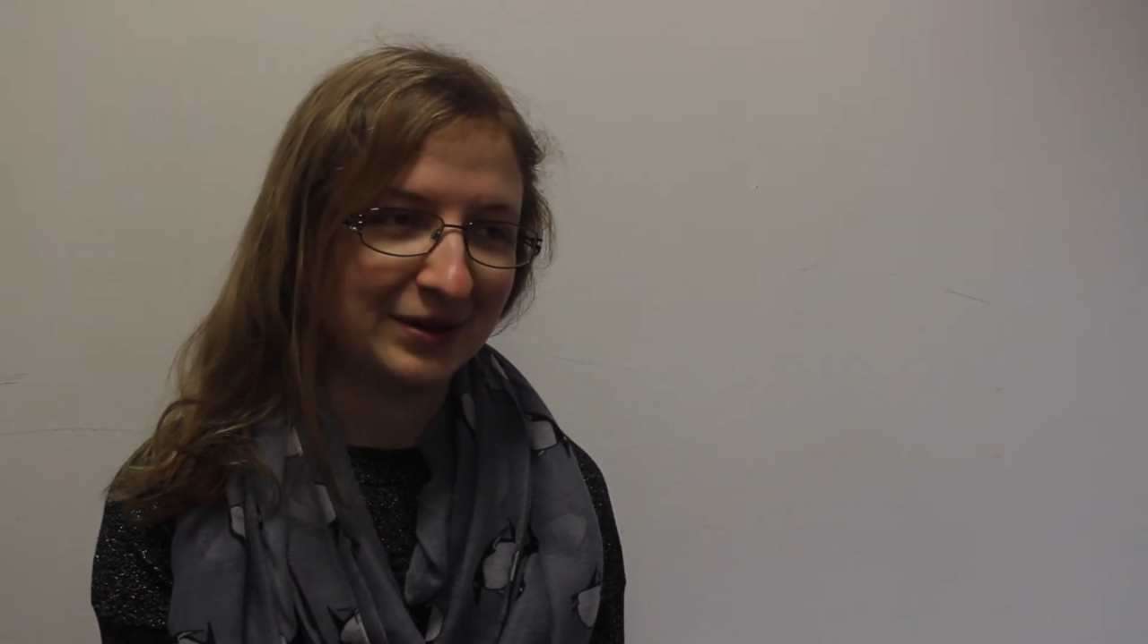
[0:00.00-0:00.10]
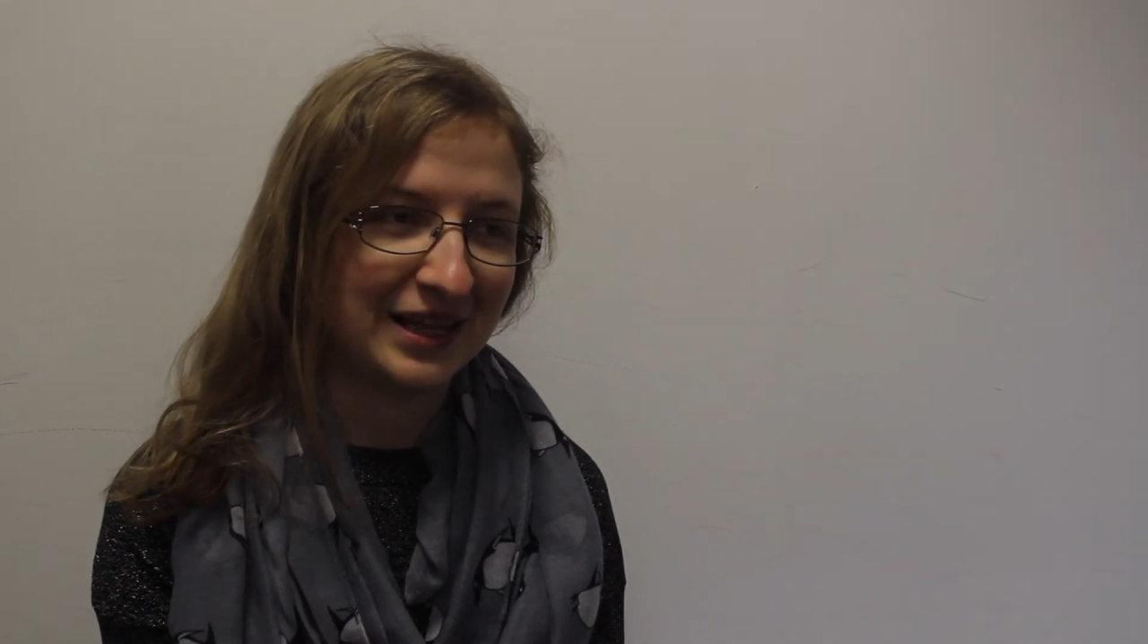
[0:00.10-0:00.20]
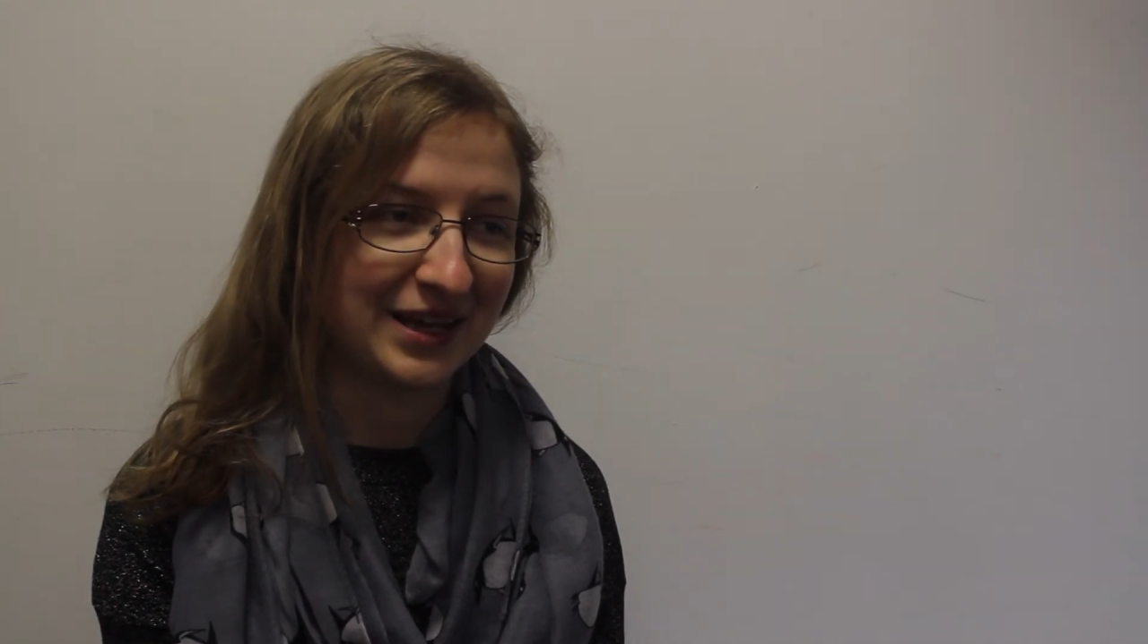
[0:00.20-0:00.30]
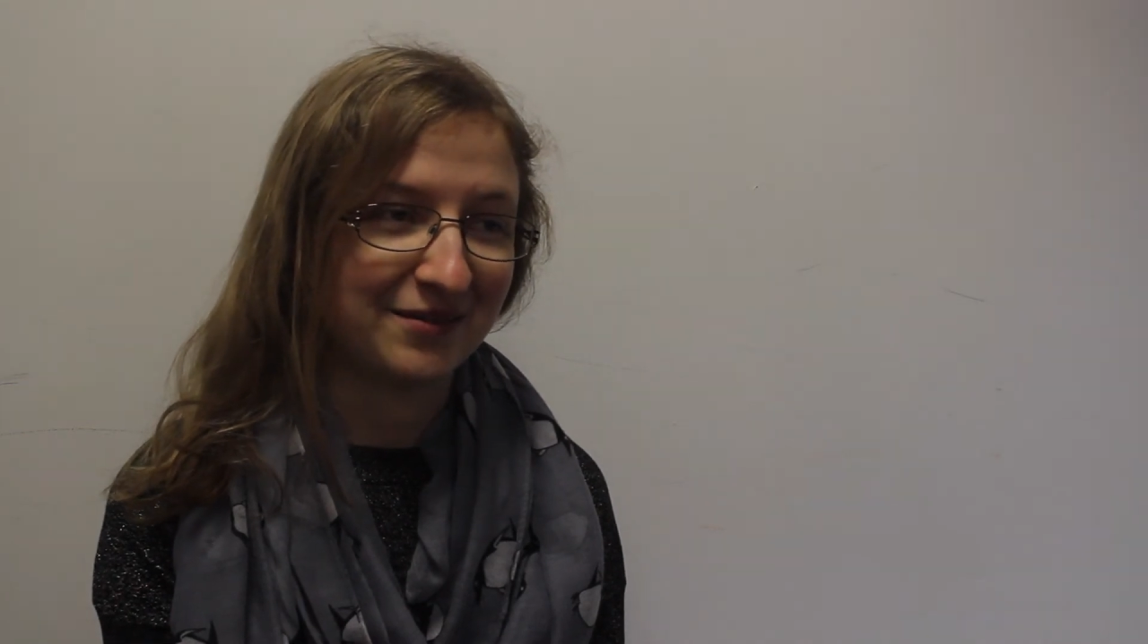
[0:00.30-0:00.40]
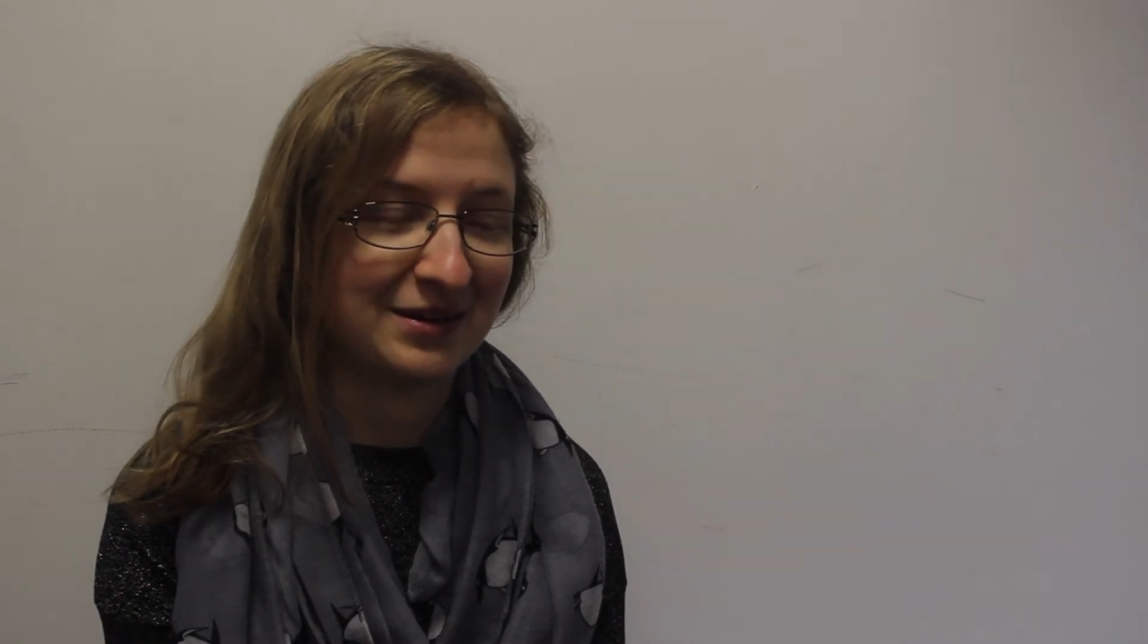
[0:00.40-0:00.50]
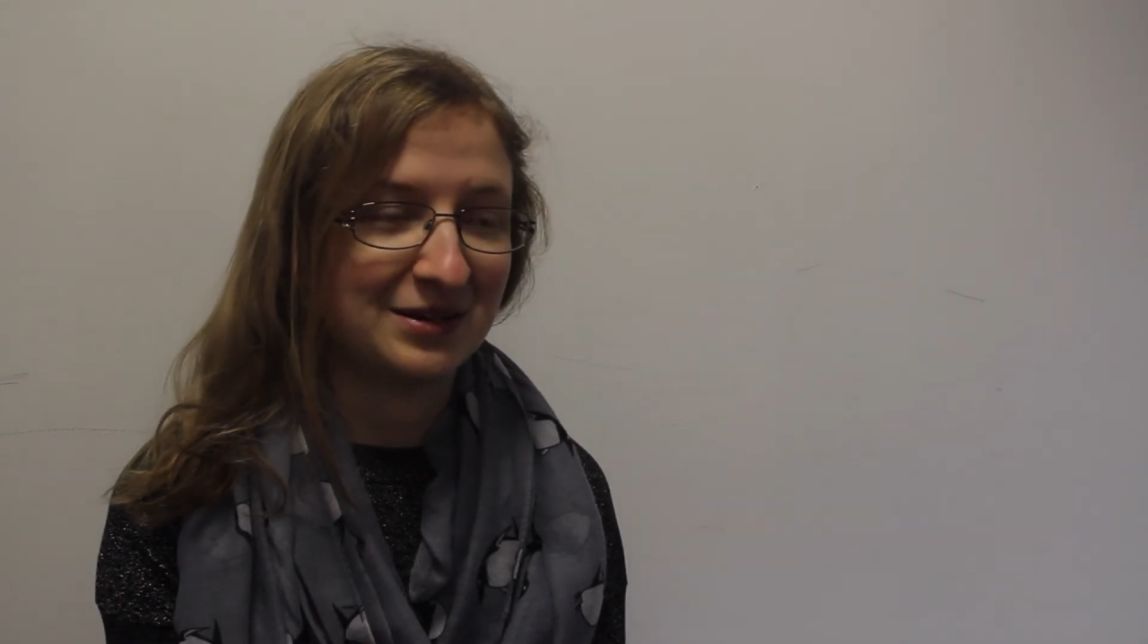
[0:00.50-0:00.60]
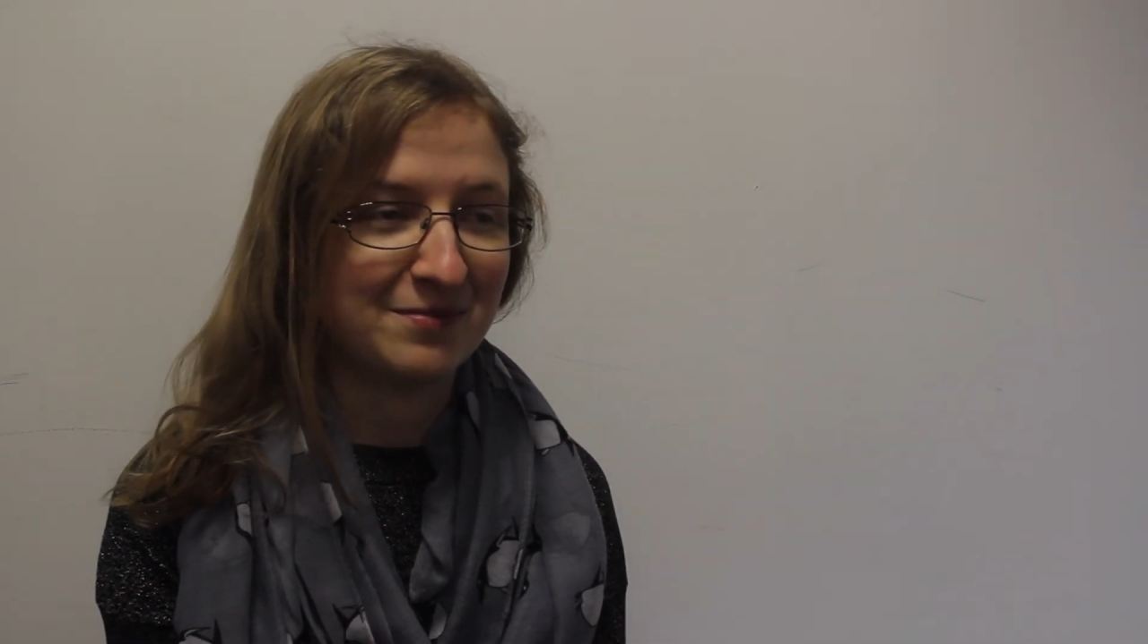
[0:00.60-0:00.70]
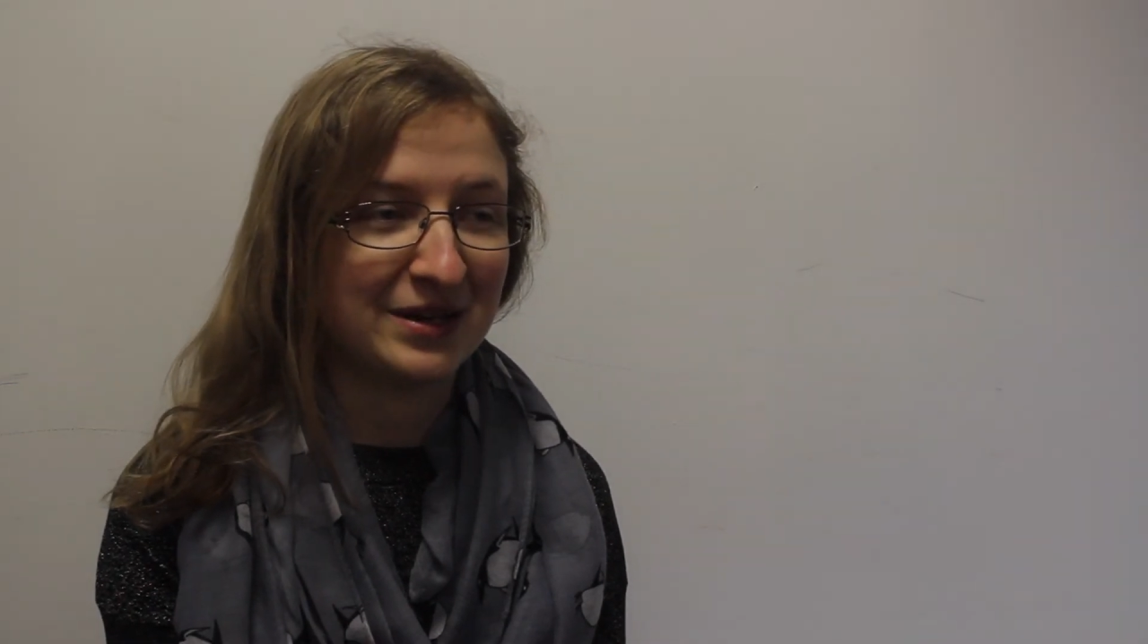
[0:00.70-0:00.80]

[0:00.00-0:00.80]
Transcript: playing around in